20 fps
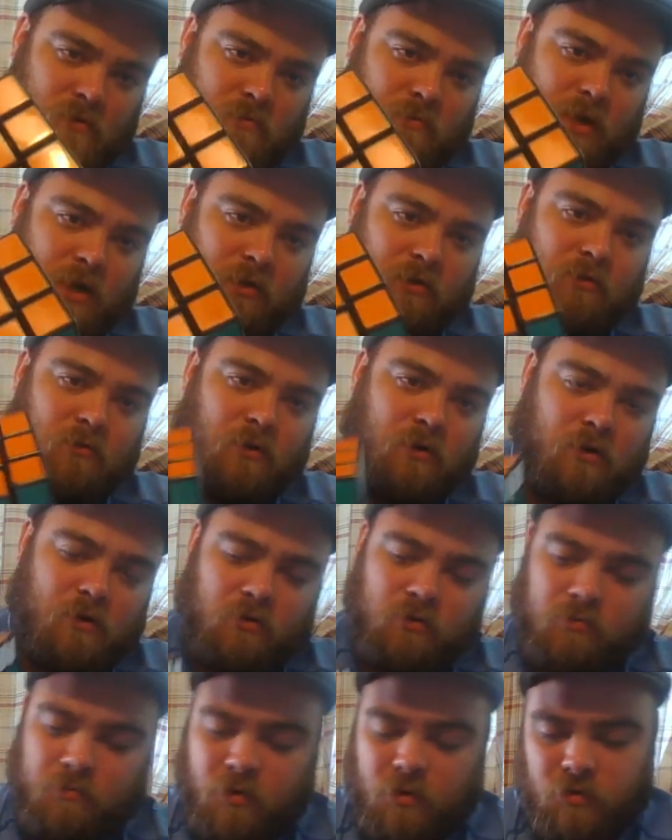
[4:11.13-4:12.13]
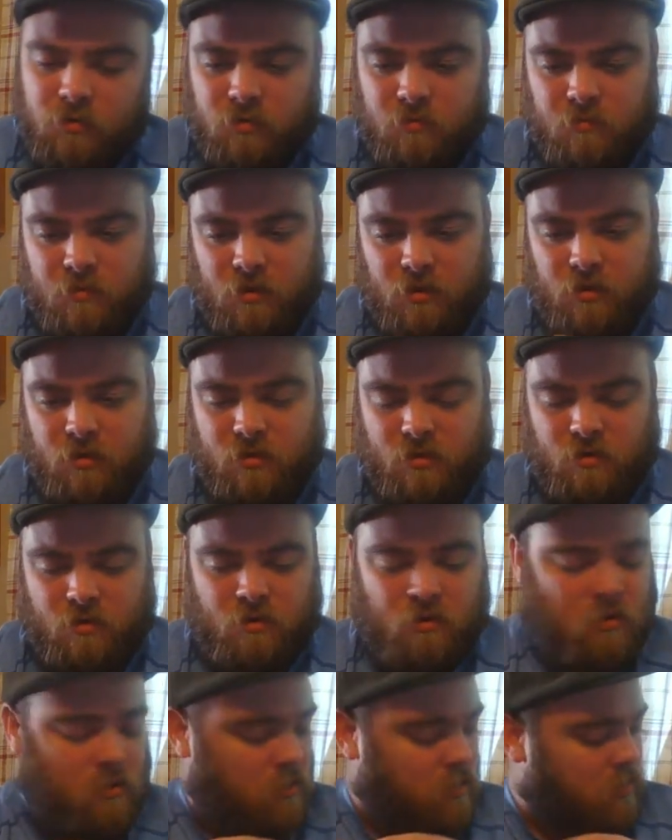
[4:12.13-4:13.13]
back to where it's supposed to be.
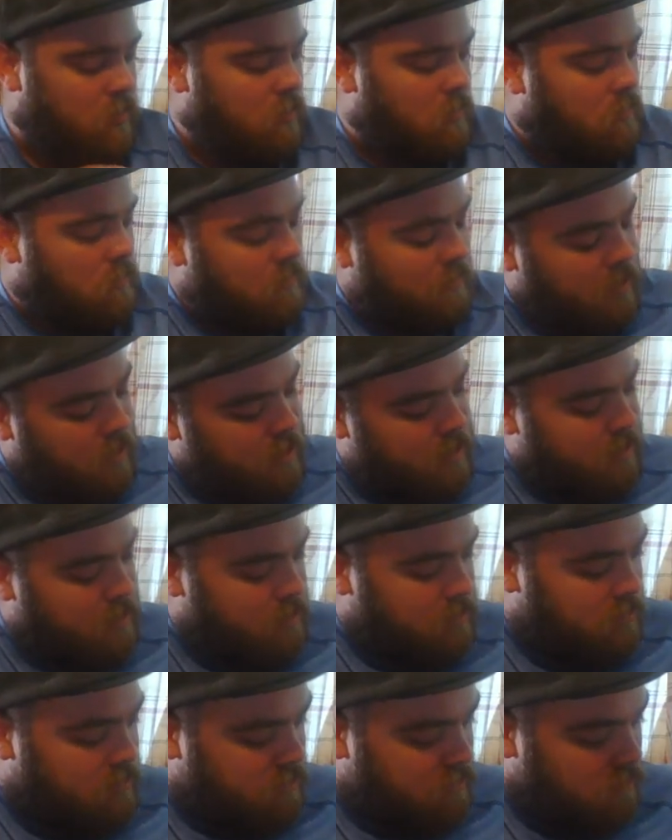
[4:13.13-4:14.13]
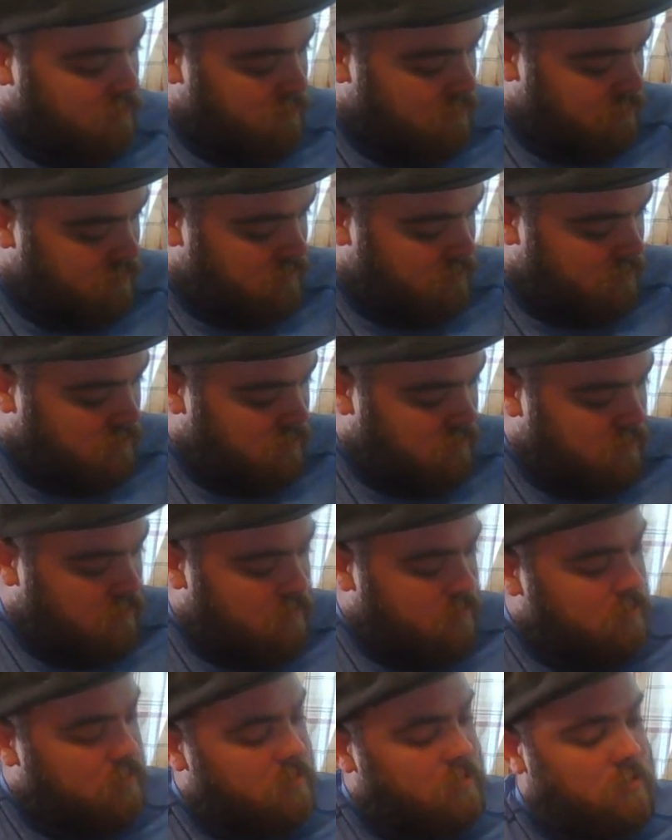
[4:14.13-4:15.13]
Whereas
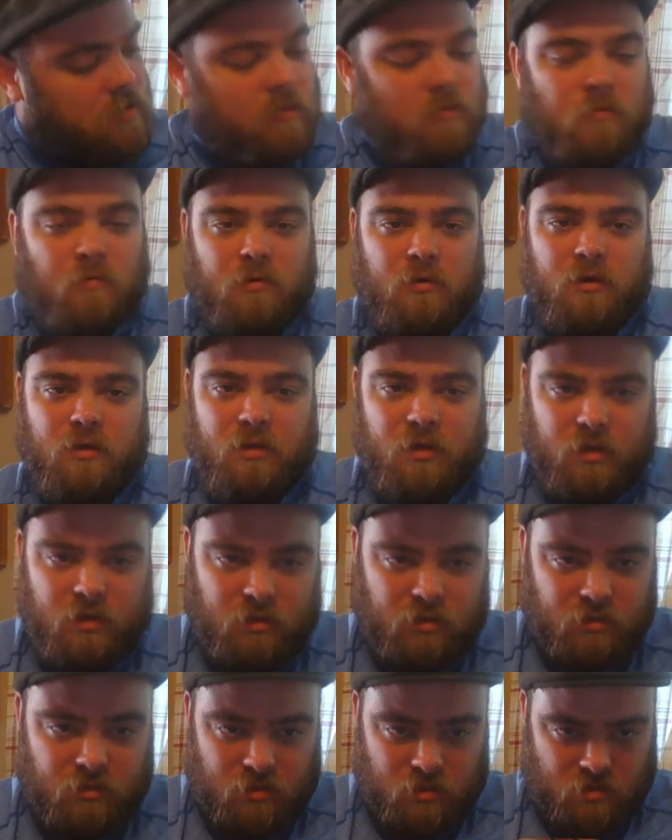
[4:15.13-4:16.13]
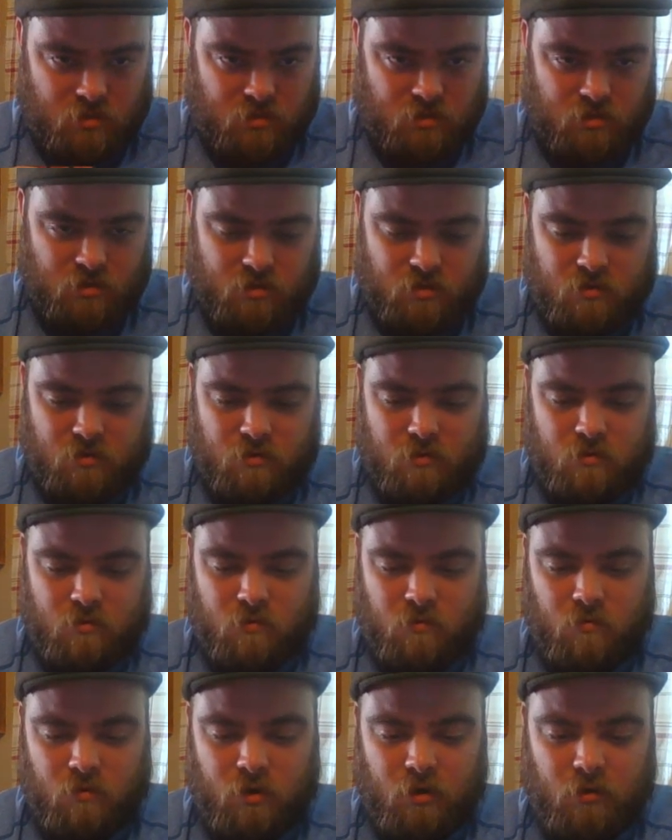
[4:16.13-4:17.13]
one of these
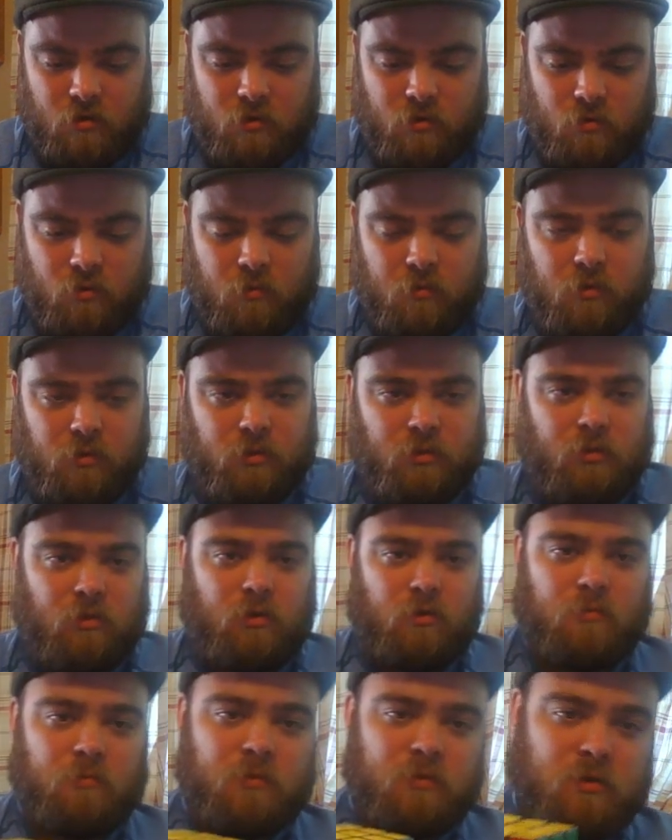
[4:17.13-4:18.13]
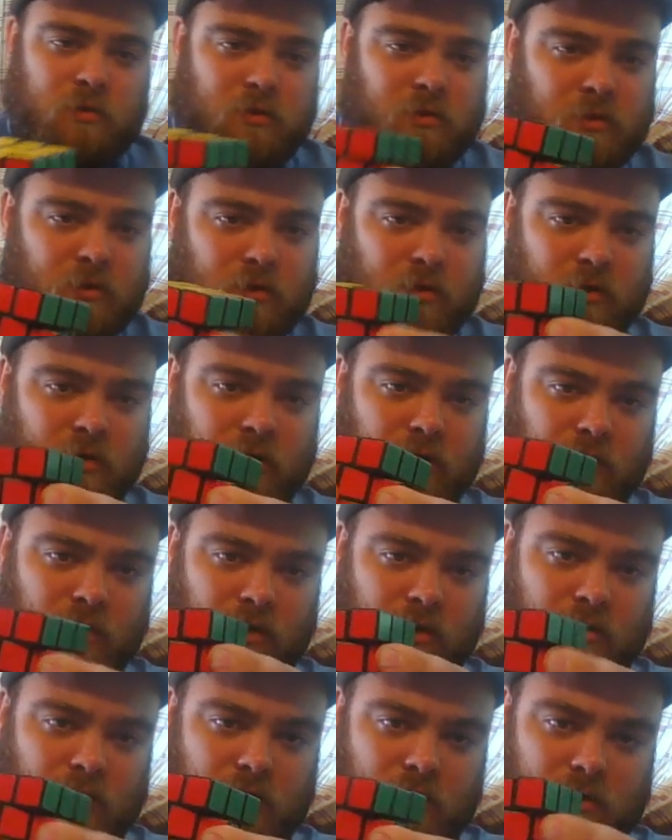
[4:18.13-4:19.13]
regular Rubik's cubes
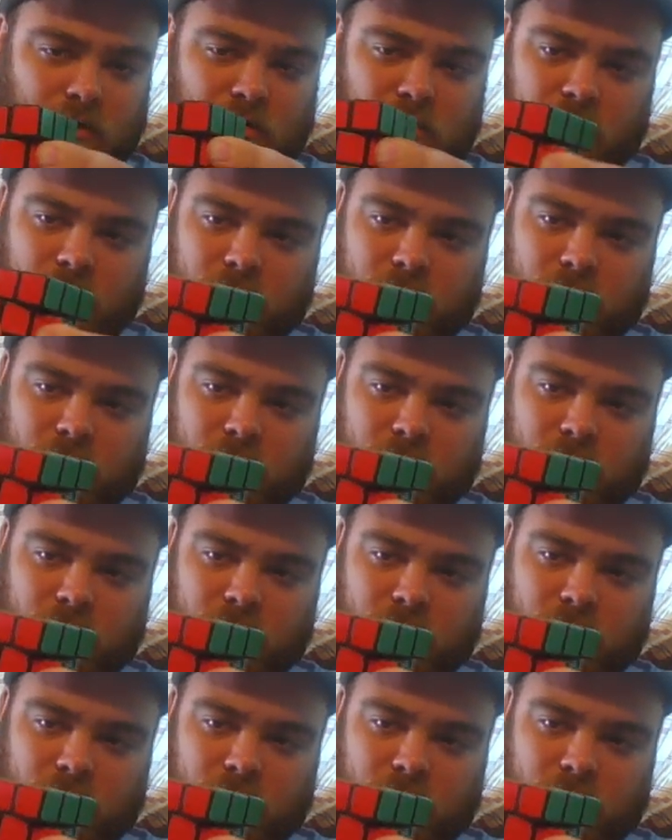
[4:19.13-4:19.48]
cannot.